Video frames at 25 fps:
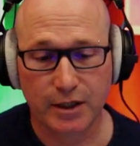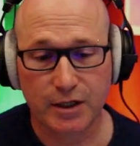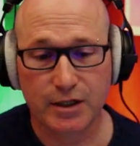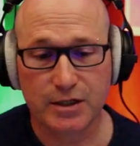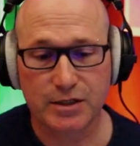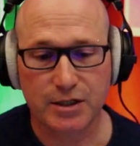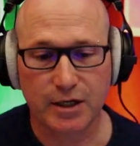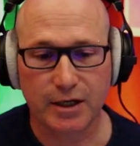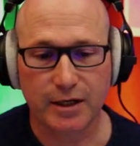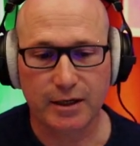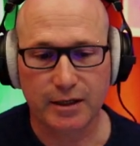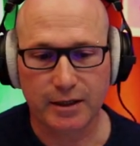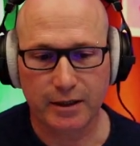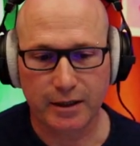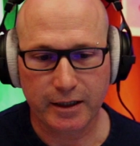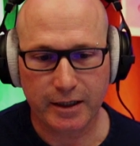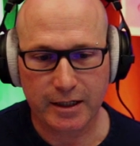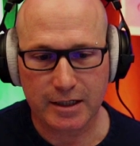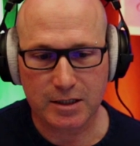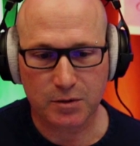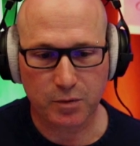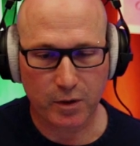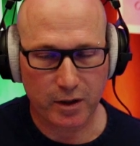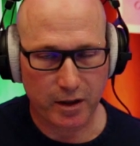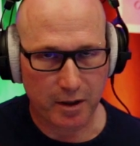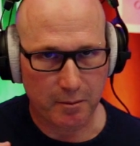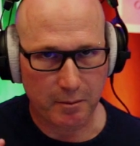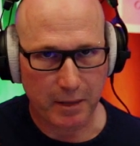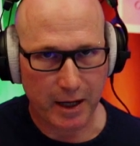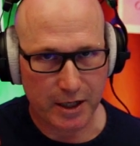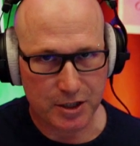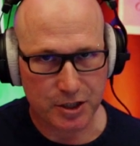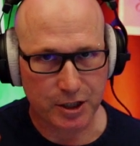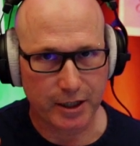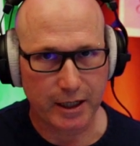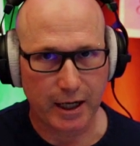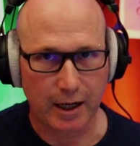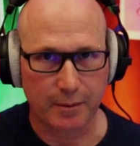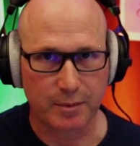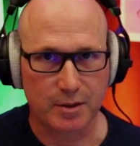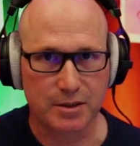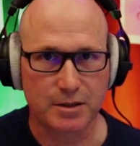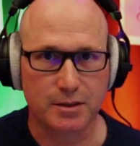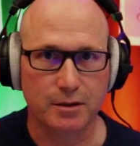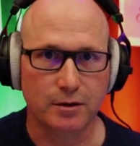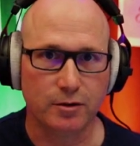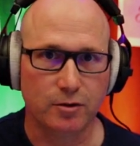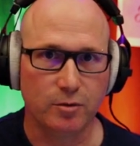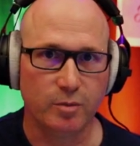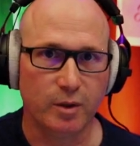So here's where the magic
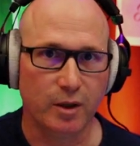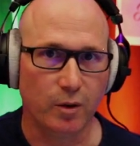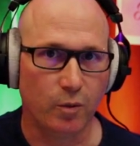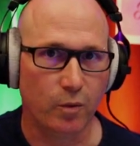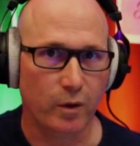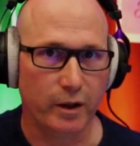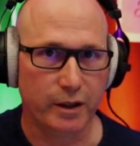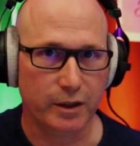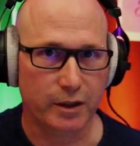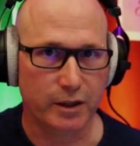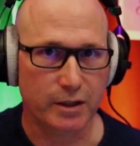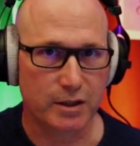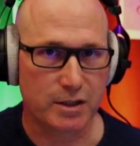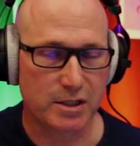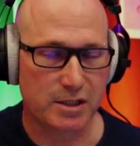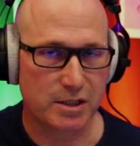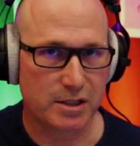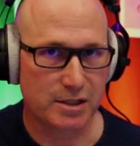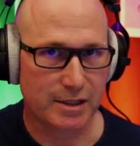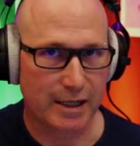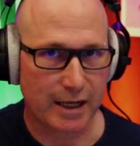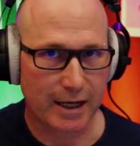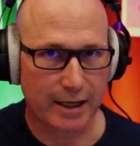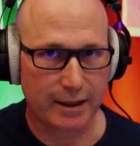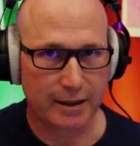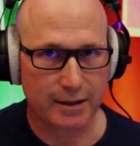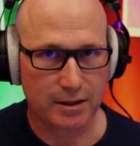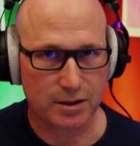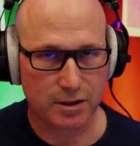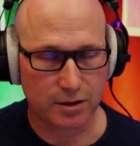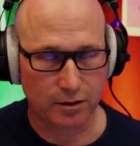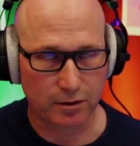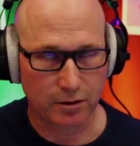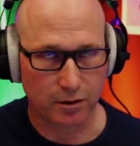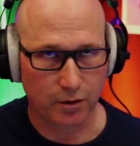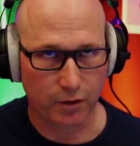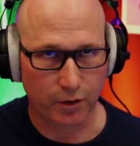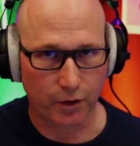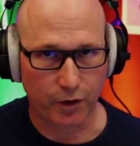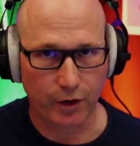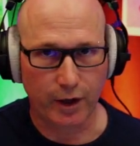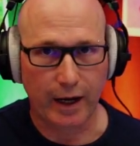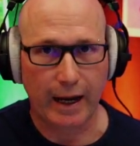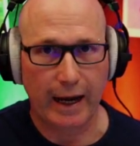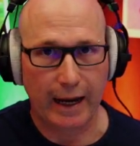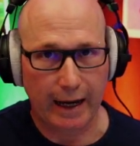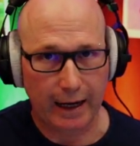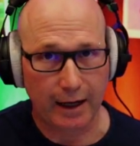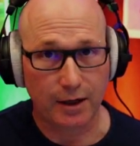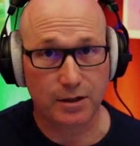happens a little bit when you're starting to learn
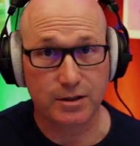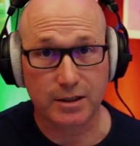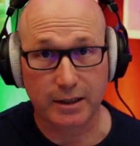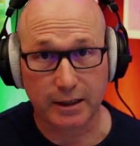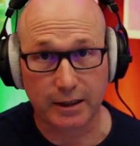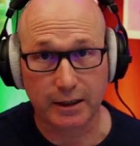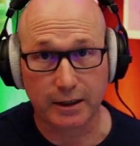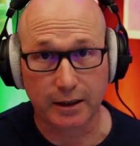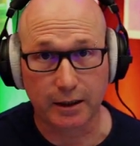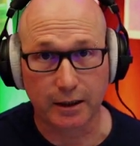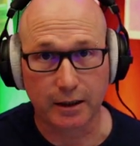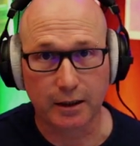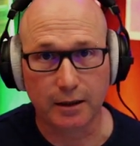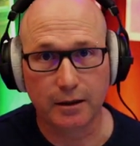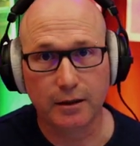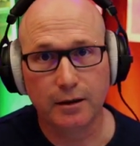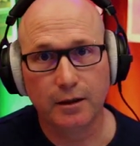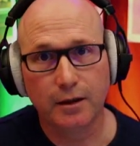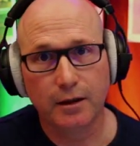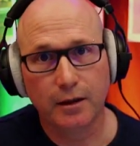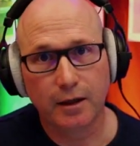how to hear